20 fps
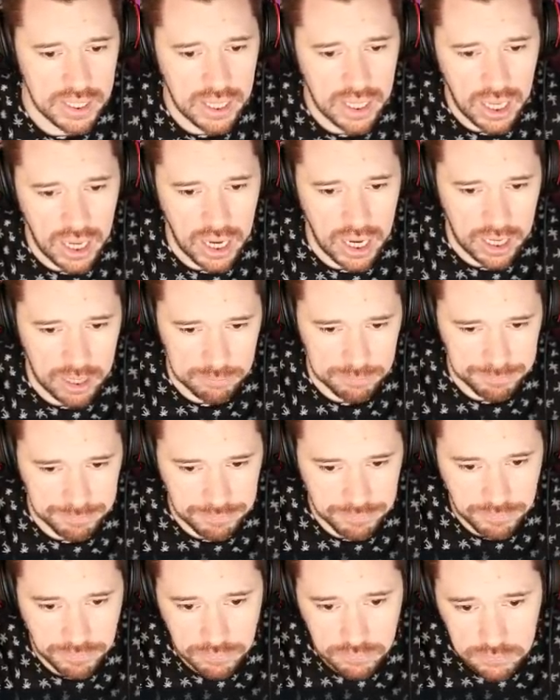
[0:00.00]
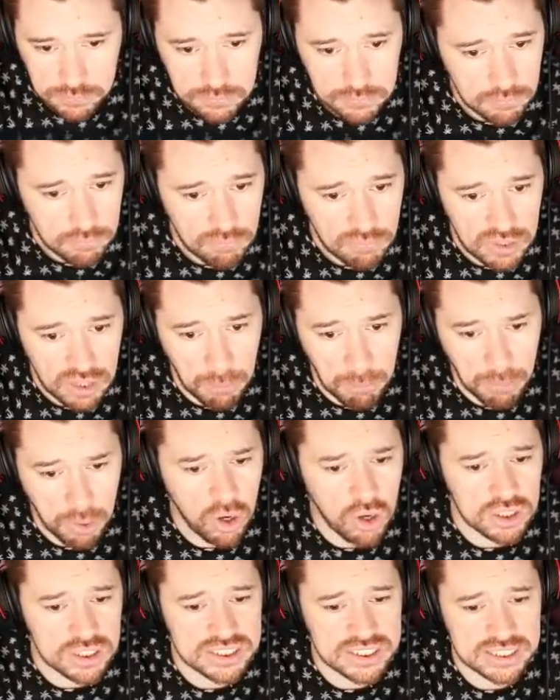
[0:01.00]

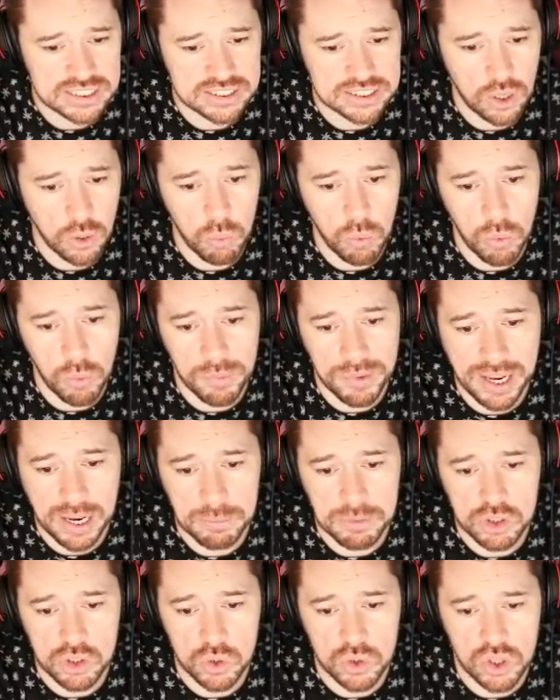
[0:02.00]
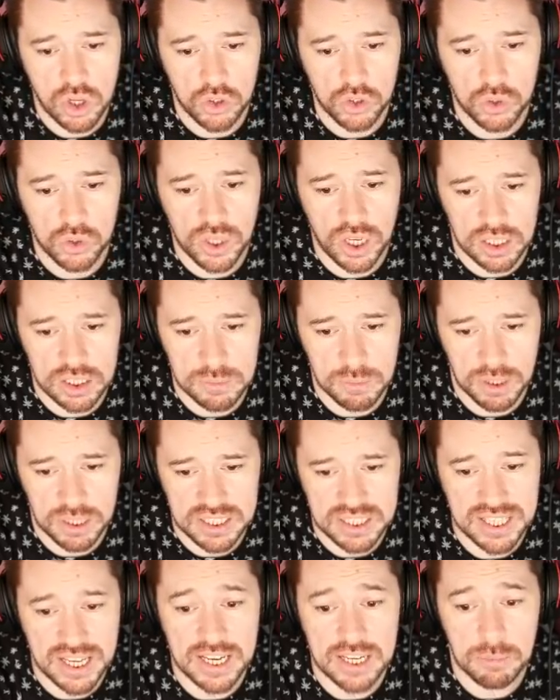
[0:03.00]
Mark says, we'll be able to use our new customized
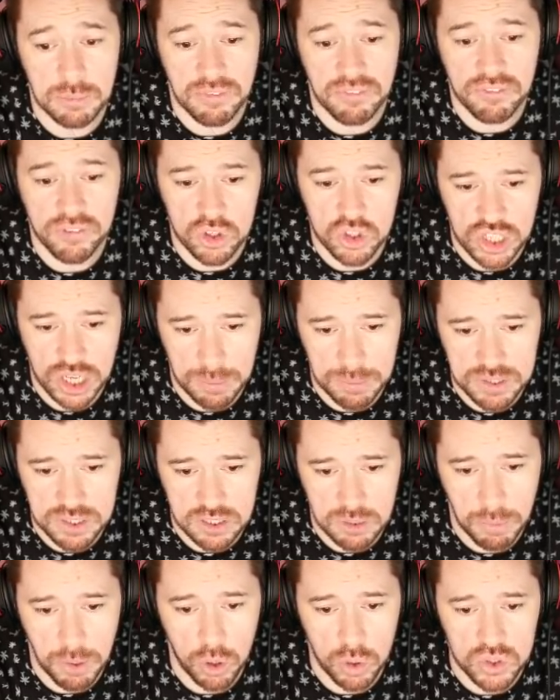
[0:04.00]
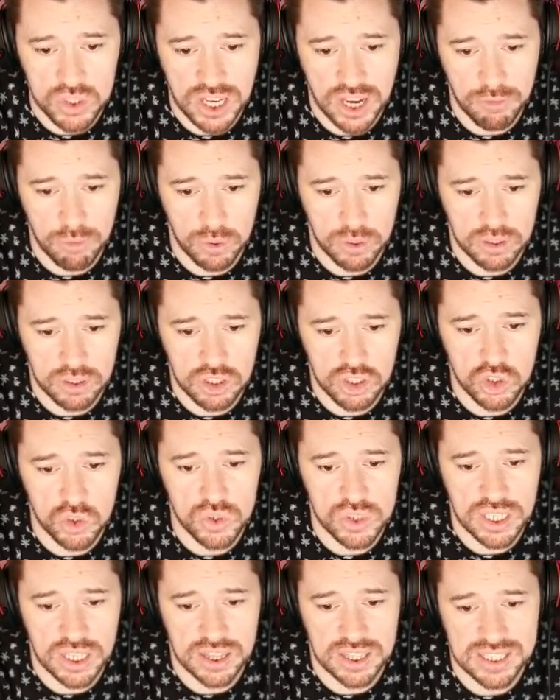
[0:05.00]
stadium in Foot Champs as opposed to everyone
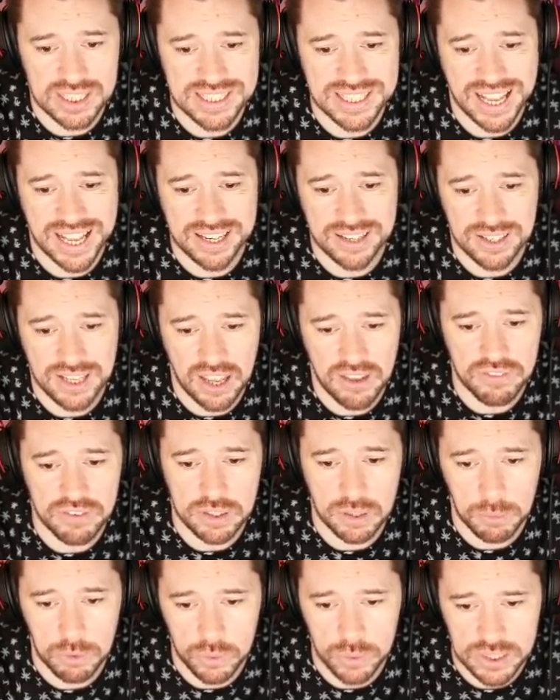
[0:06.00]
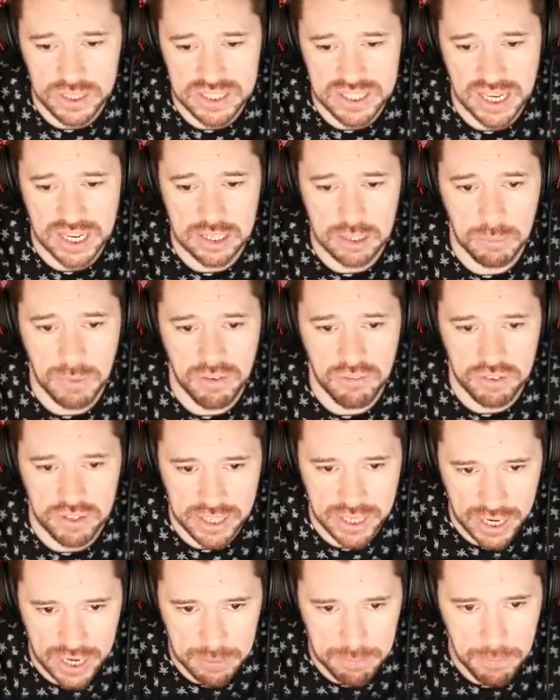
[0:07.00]
using the standard FEWE stadium every
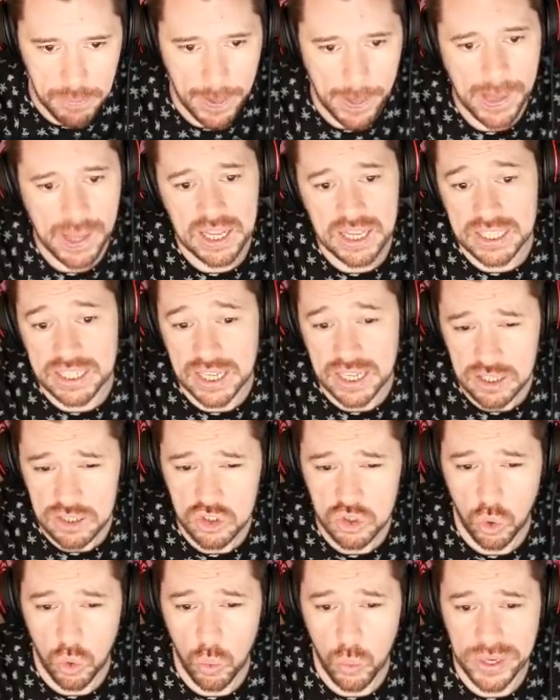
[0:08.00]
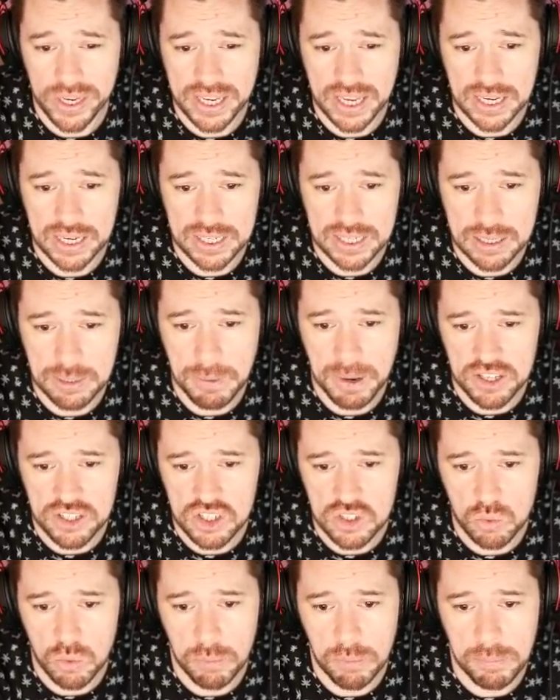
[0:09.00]
game. Yes, all weekend league
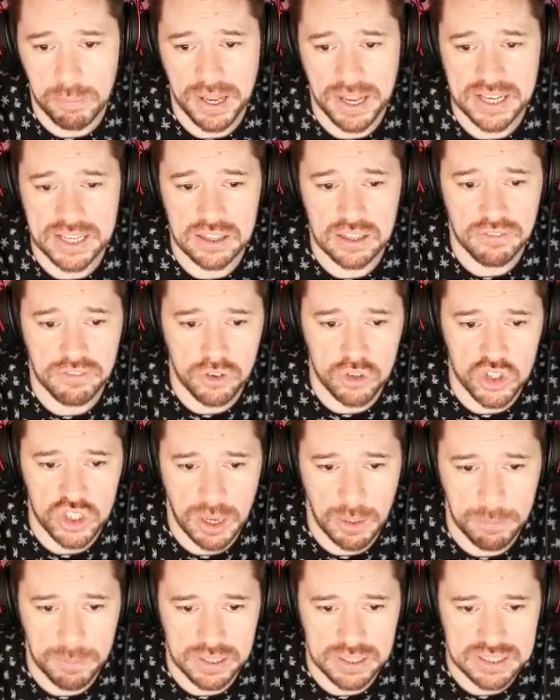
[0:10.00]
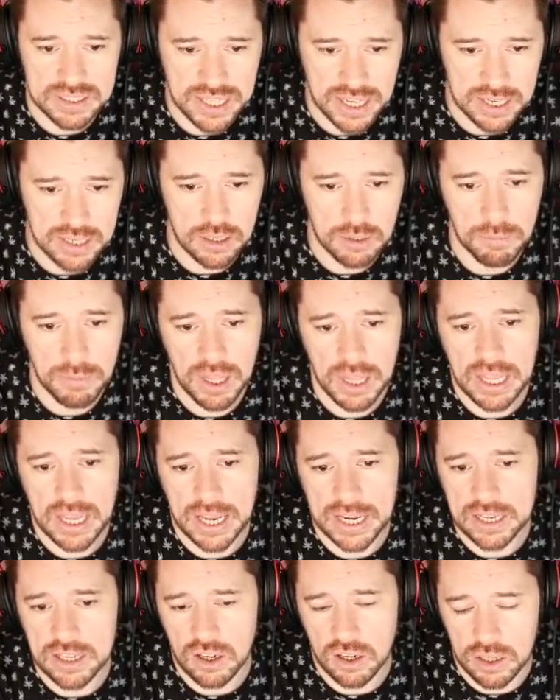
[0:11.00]
matches will be played in the Foot Champion Stadium.
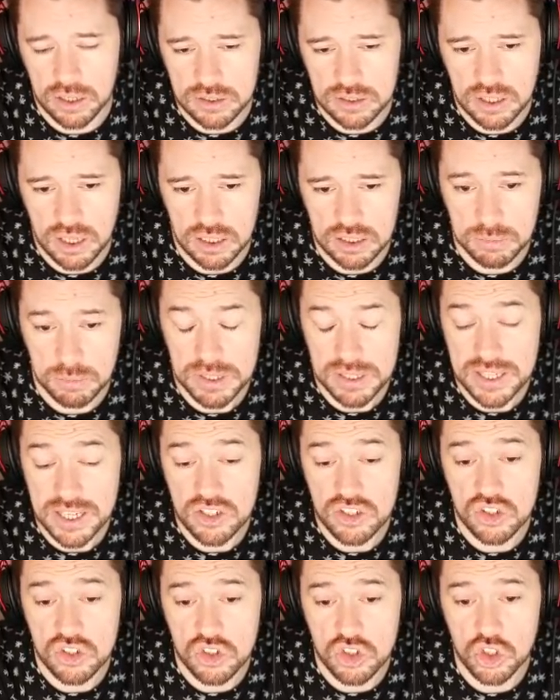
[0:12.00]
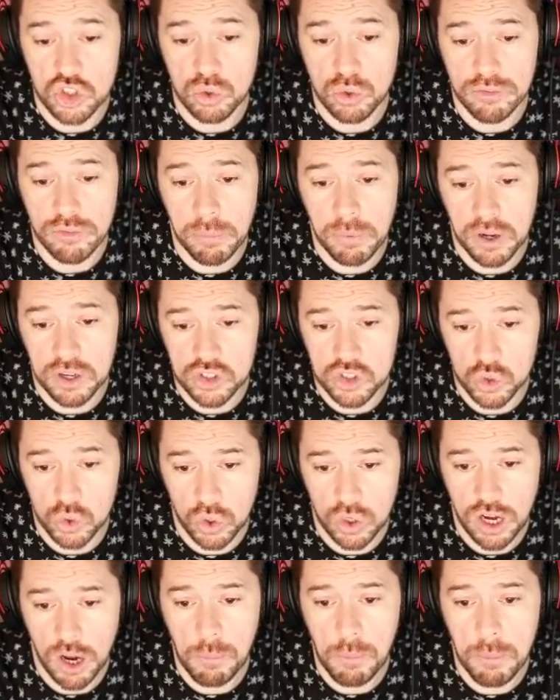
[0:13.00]
Any customizations that you have applied to
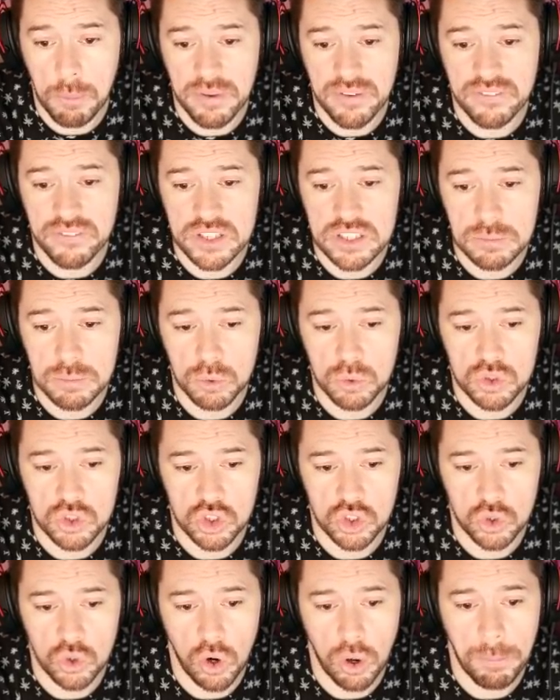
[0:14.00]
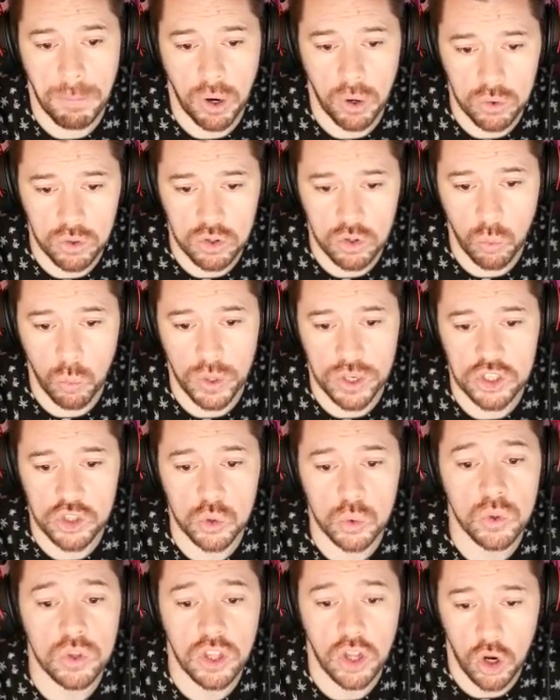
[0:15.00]
your club will be visible to your opponent when
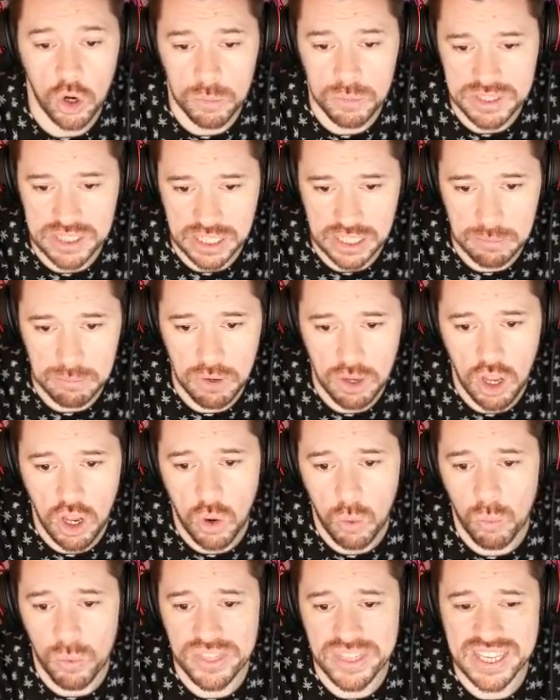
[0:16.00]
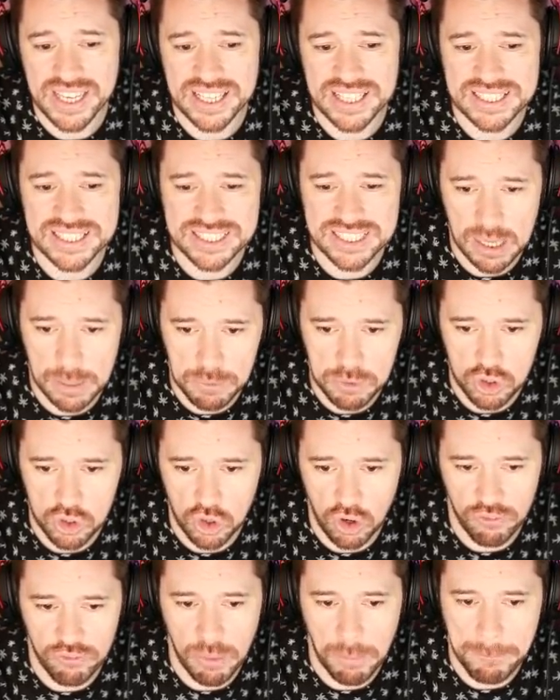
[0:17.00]
you are the home team, with the
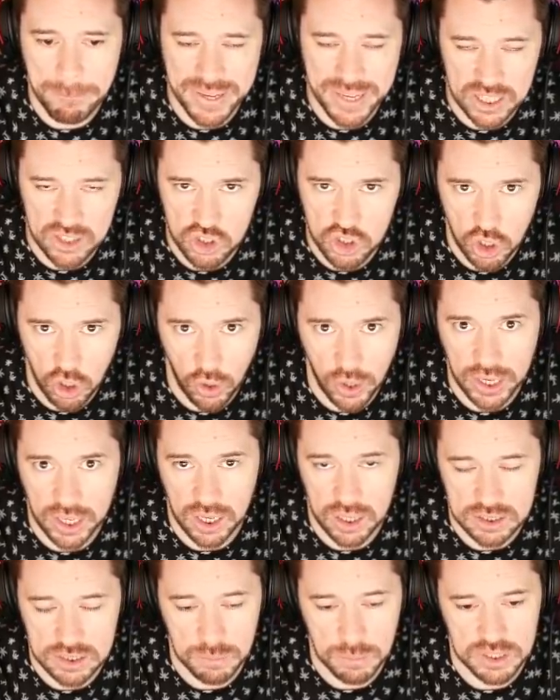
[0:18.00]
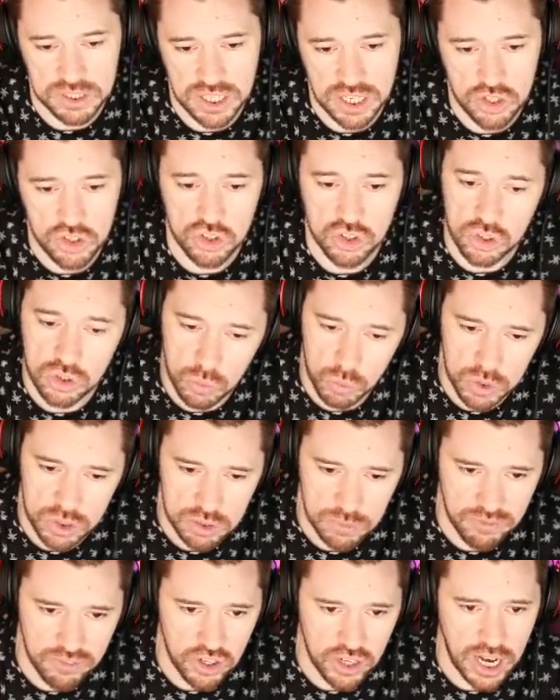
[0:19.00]
exception of the pitch line customization,
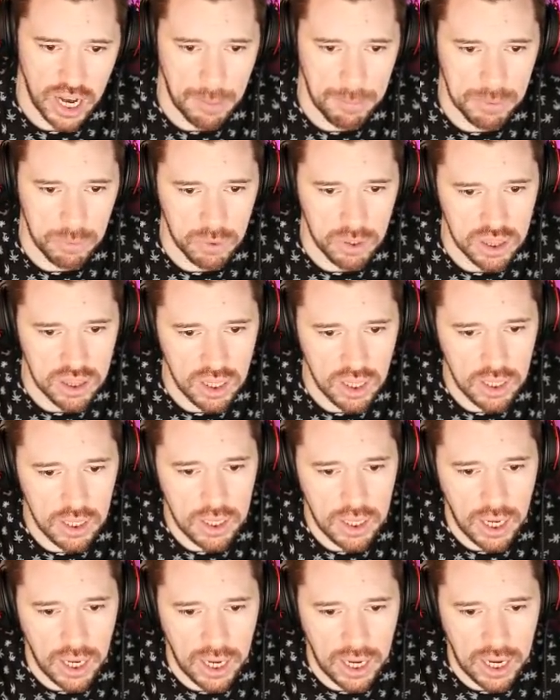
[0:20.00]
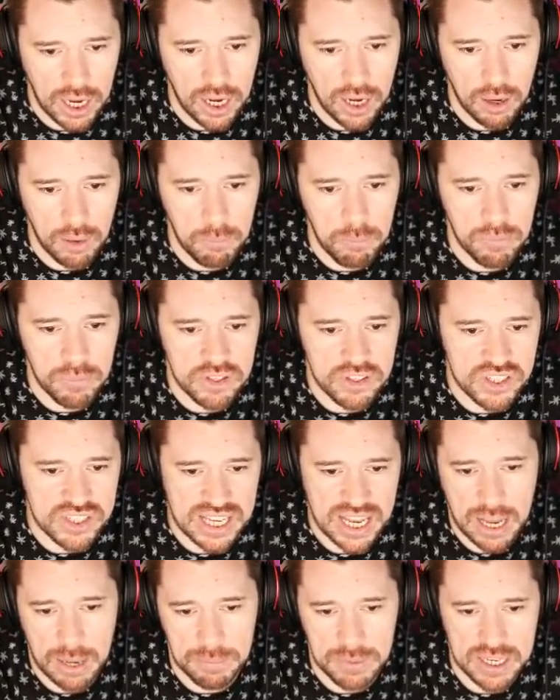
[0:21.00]
which I'm very happy with.
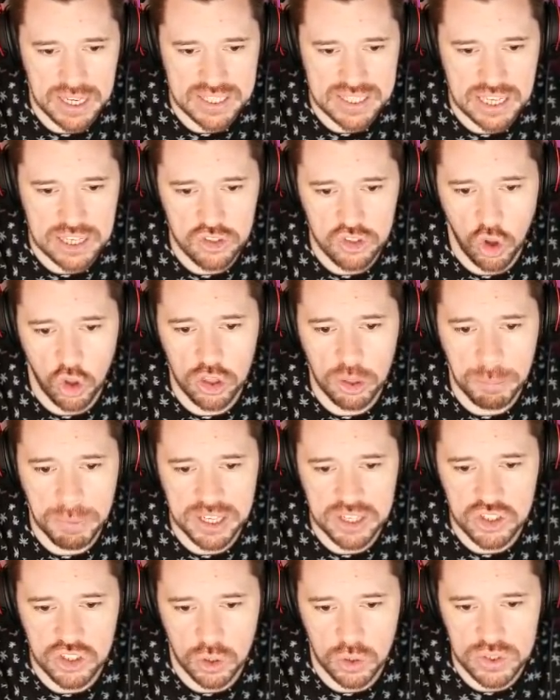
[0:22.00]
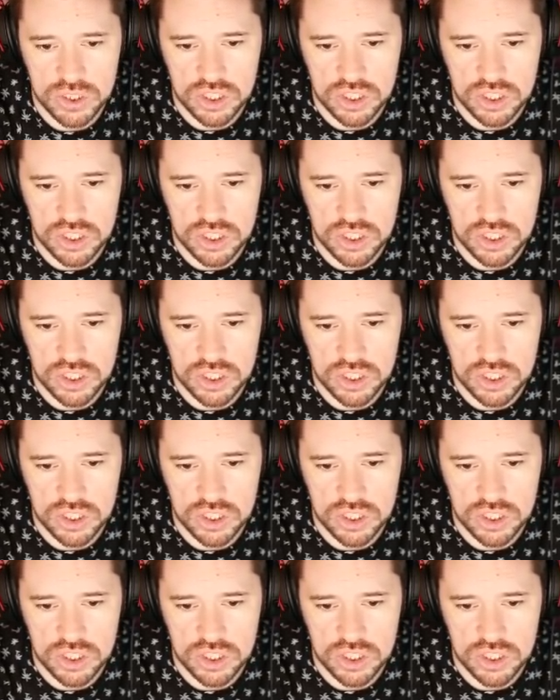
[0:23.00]
Sam here says, on the pitch notes, it